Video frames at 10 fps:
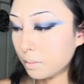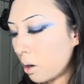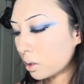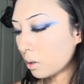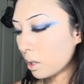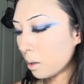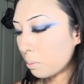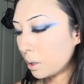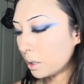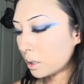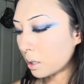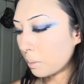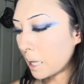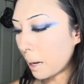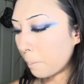Also gonna put some
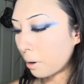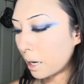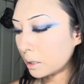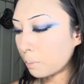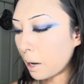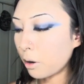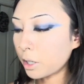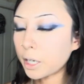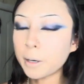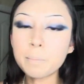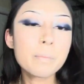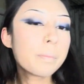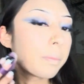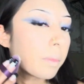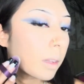of that pressed powder
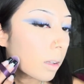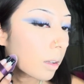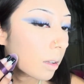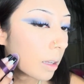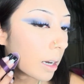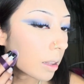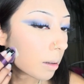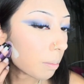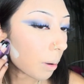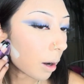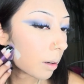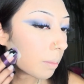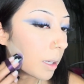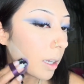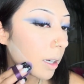at the
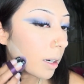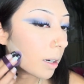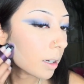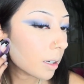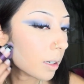bottom here.